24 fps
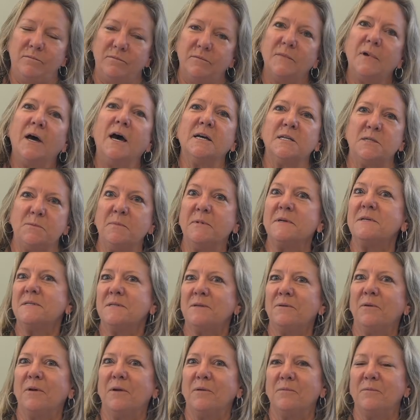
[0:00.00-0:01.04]
Hospice.
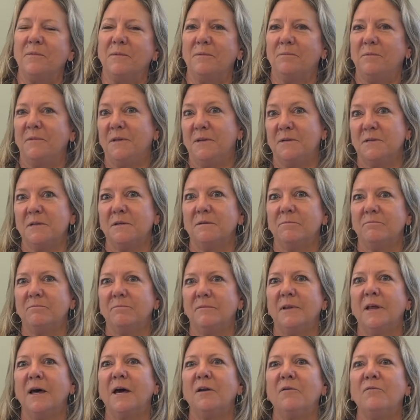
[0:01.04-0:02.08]
You know, there's a
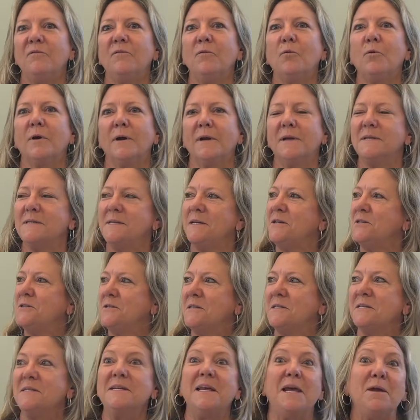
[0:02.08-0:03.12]
lot of
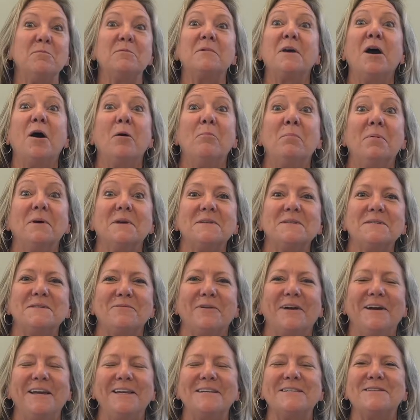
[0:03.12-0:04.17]
organizations named Compass,
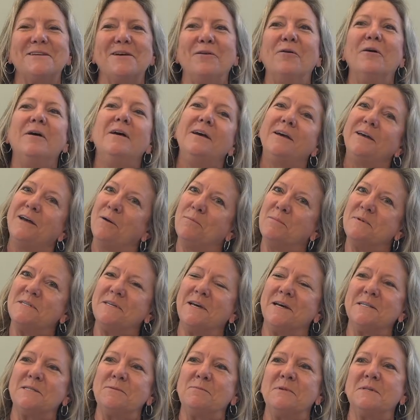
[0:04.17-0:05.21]
right? So Compass
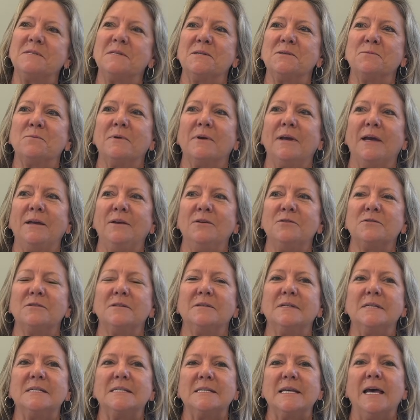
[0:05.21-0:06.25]
Hospice is what I
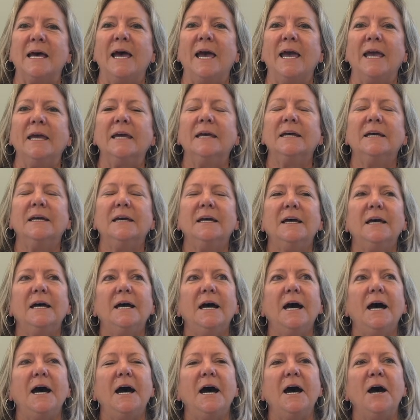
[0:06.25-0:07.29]
usually say.
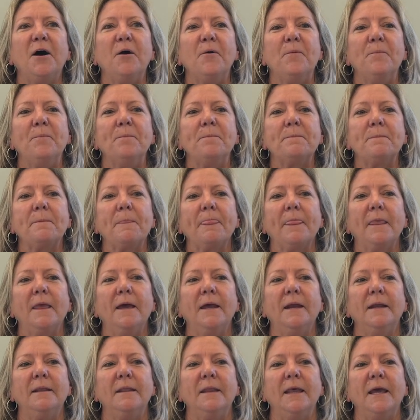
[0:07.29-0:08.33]
And
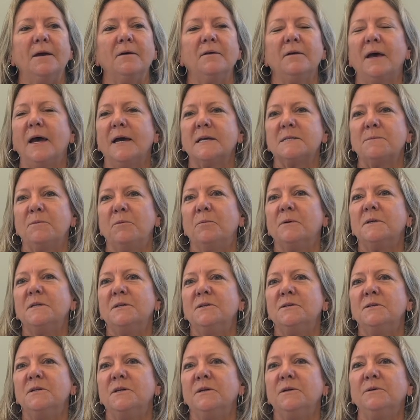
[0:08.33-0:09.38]
they all ask me, what do
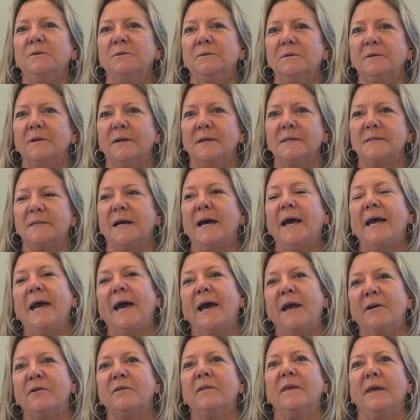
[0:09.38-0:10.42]
you do? And I say, I
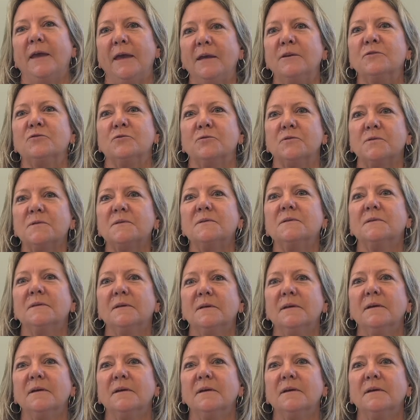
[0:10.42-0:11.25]
hire the angels.